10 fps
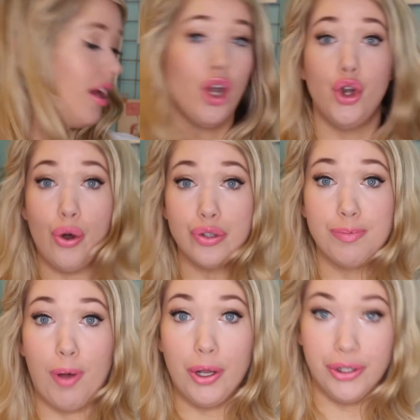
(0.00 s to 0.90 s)
Not
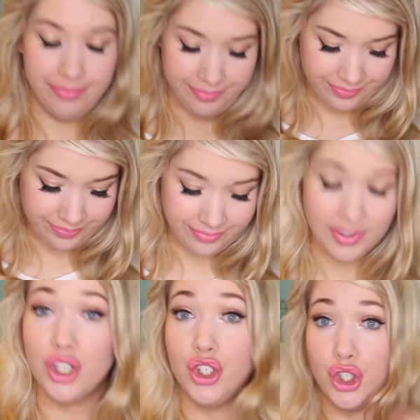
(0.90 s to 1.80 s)
spawn,
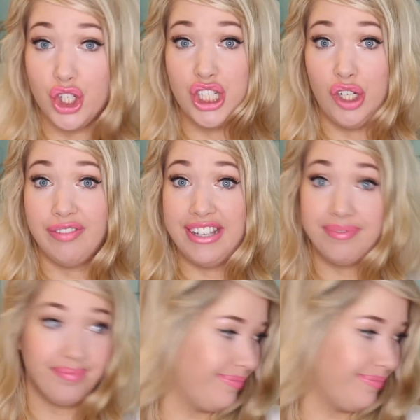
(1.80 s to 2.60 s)
just love it.